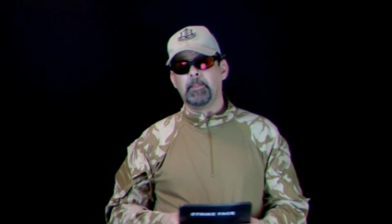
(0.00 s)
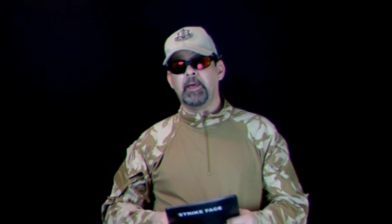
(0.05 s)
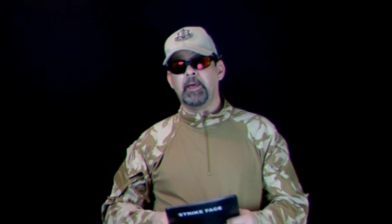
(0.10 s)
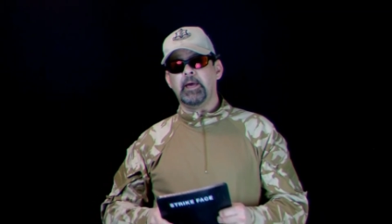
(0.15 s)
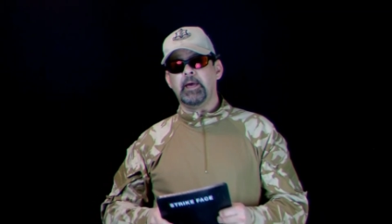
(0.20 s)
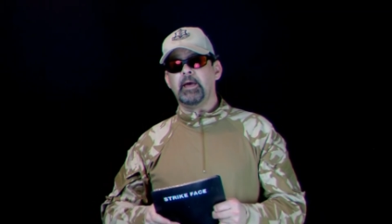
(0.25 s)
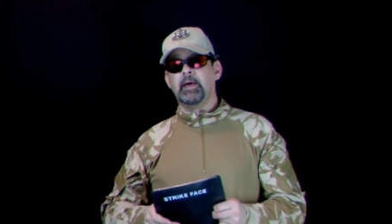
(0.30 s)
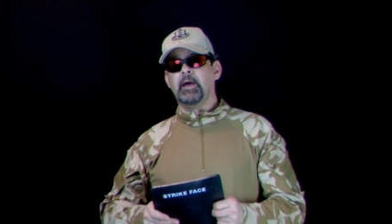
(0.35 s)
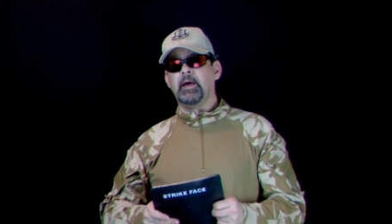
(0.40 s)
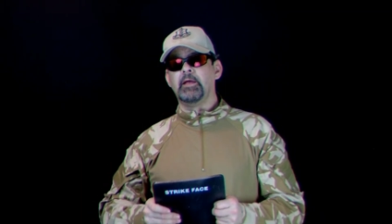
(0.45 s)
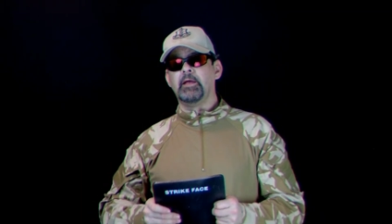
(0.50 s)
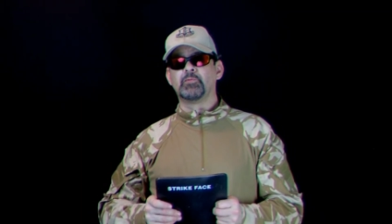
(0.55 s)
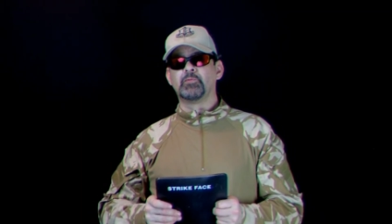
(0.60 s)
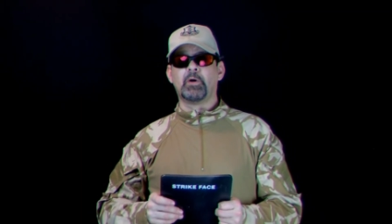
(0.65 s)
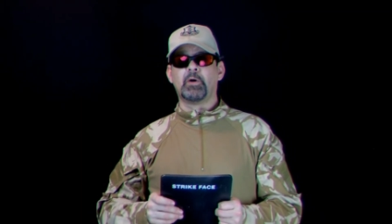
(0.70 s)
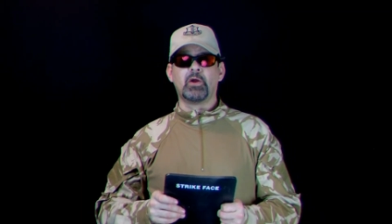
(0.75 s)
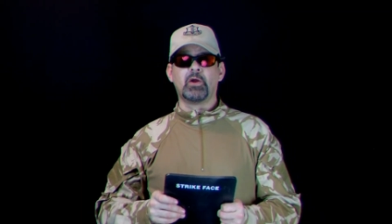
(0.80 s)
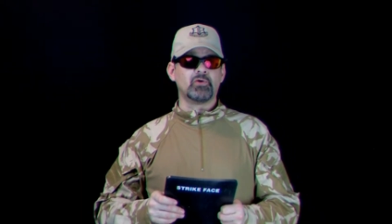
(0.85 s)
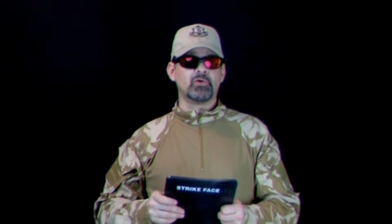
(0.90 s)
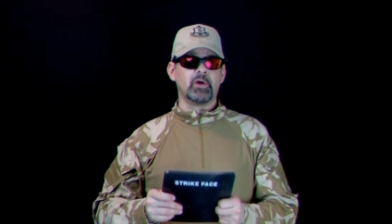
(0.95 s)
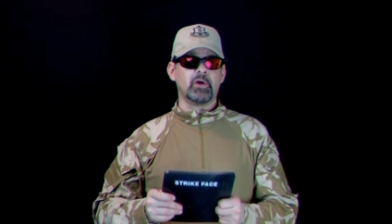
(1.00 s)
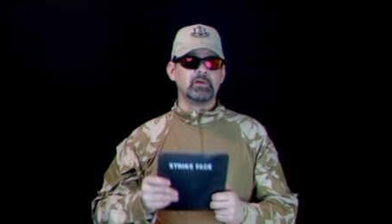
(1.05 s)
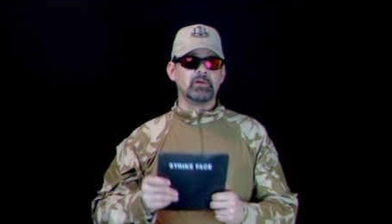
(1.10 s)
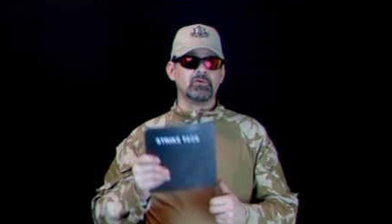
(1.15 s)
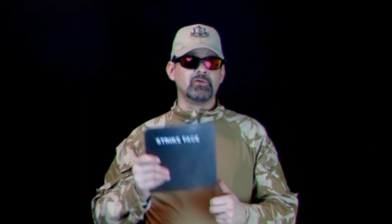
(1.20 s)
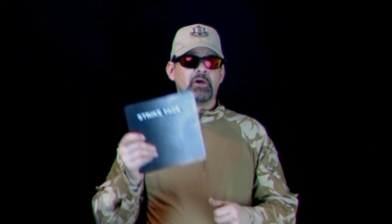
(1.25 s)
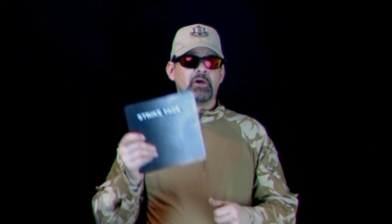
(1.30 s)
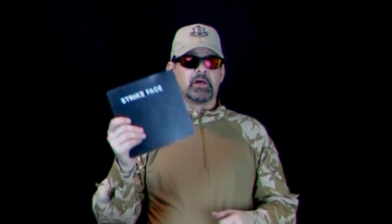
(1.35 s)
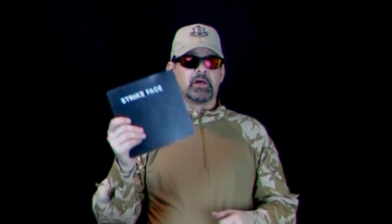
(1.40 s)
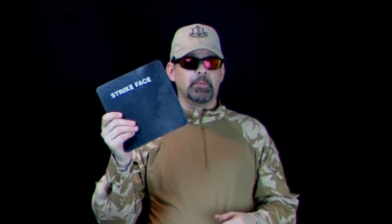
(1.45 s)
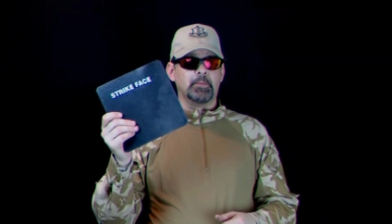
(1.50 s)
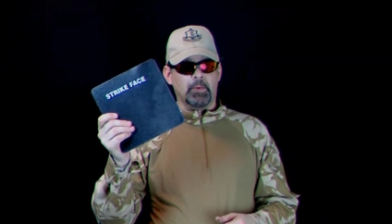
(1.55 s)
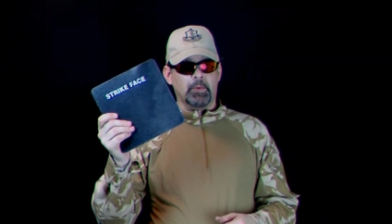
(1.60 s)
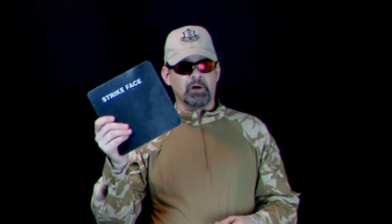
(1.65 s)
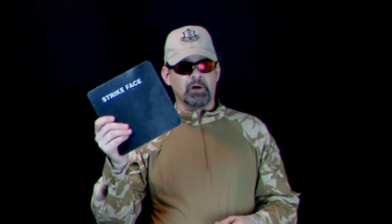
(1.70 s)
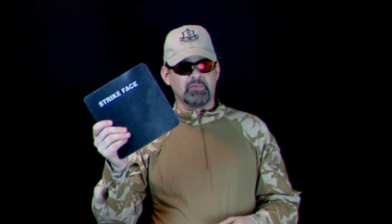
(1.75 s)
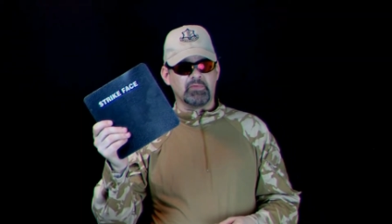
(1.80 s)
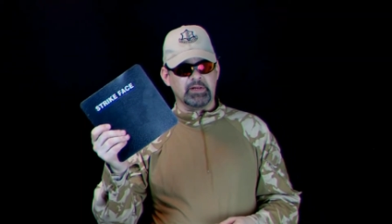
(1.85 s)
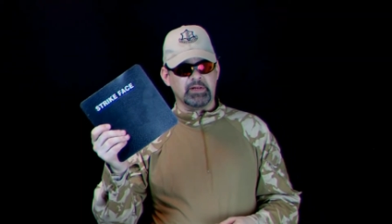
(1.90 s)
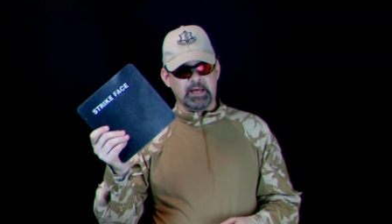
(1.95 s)
and spotter tracer is not going to
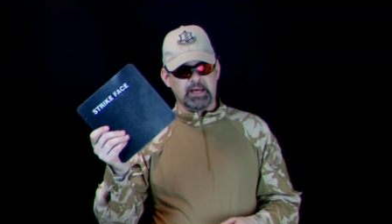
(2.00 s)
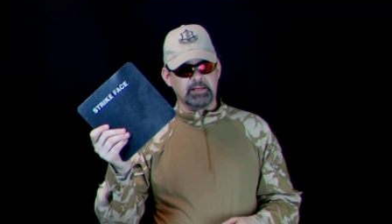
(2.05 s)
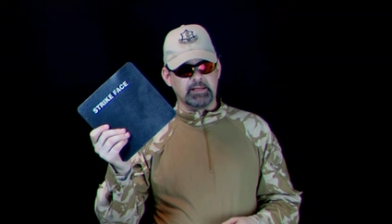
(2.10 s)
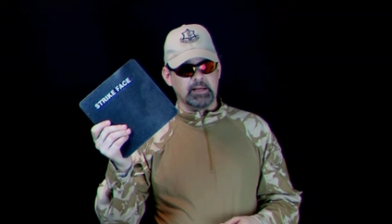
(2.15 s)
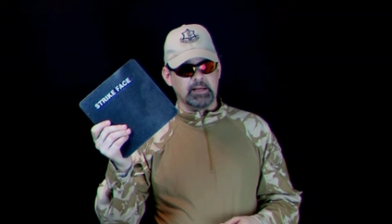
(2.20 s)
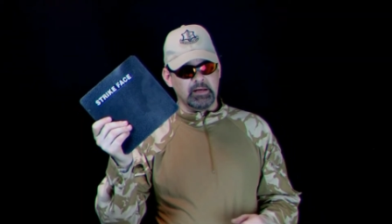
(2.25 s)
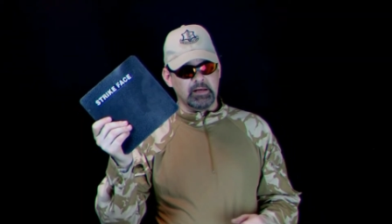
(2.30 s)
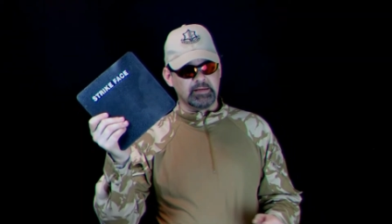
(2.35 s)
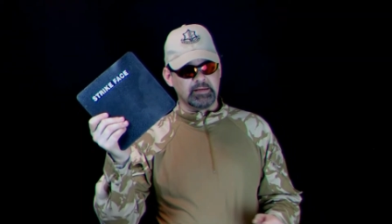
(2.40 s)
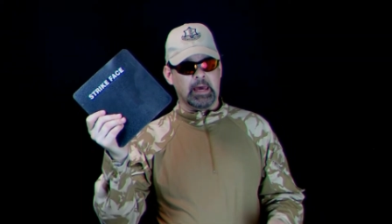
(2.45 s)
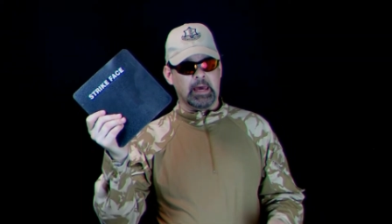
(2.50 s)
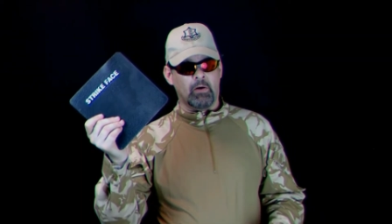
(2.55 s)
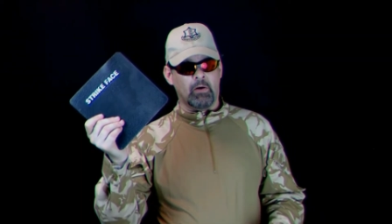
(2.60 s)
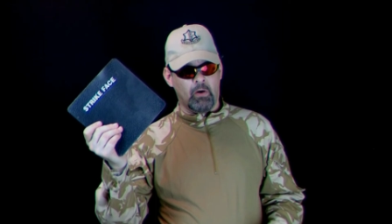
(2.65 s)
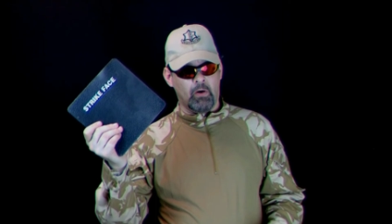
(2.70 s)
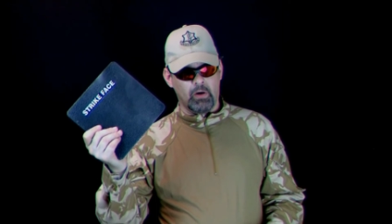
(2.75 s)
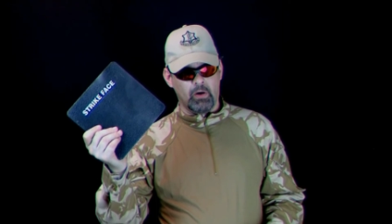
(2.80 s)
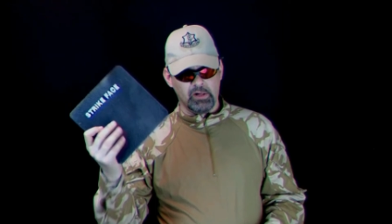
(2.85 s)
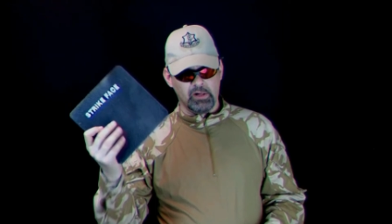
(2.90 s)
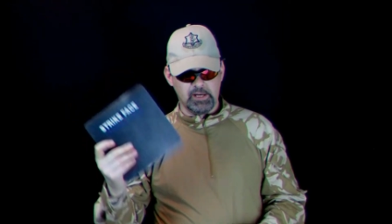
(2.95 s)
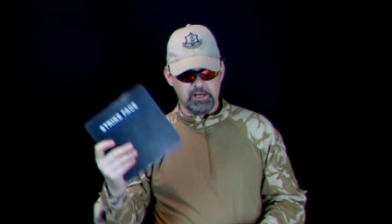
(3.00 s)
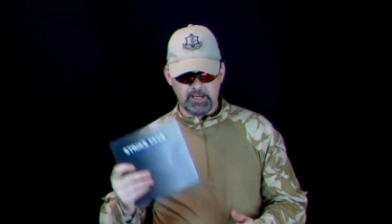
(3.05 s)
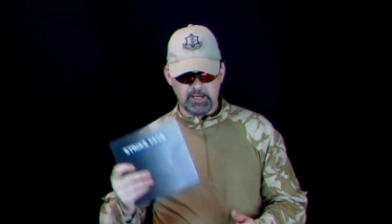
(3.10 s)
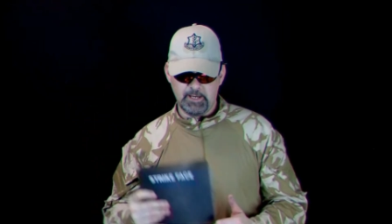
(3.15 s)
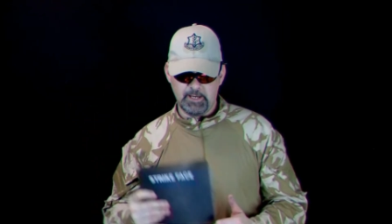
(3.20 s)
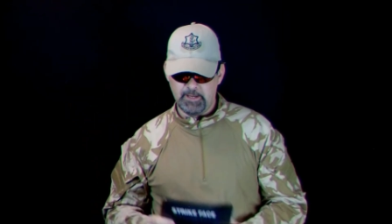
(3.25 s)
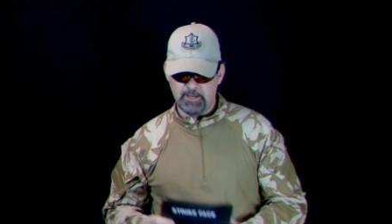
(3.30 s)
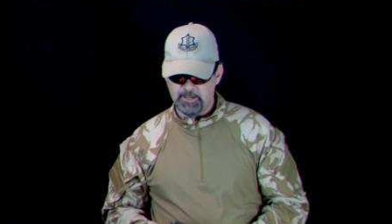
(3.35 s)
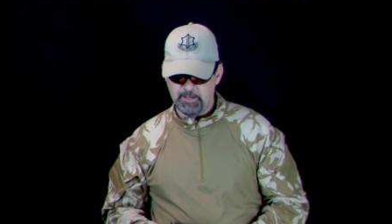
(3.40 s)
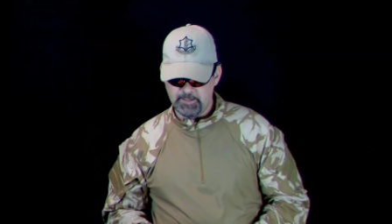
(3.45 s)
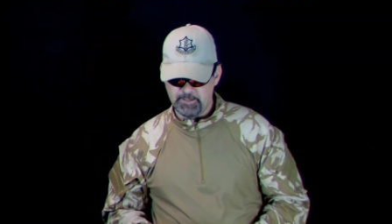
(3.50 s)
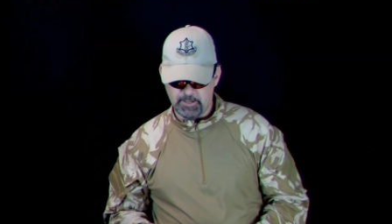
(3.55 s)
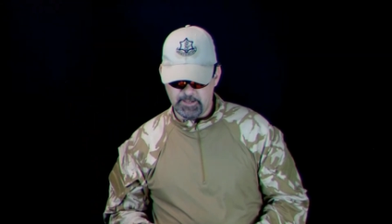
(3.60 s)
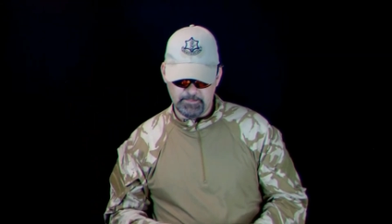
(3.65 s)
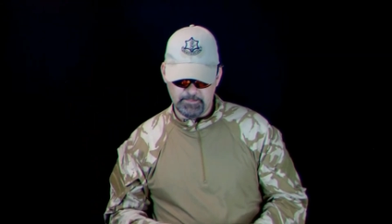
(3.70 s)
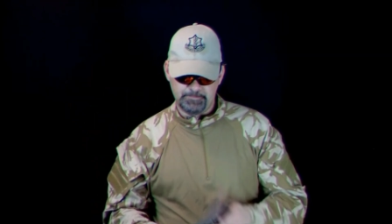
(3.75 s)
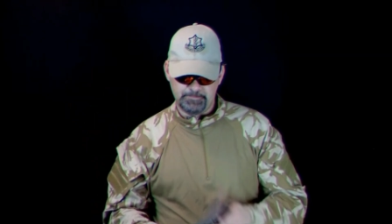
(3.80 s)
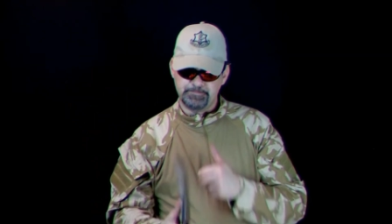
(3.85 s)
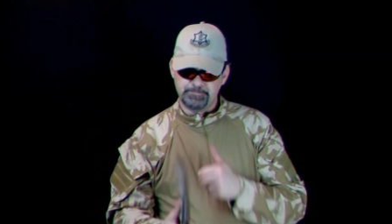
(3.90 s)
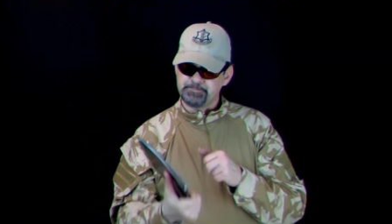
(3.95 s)
put much of a dent in this at all.
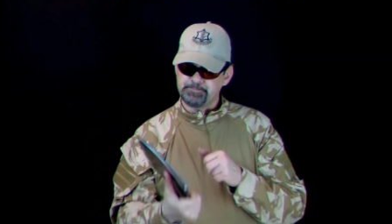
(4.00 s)
So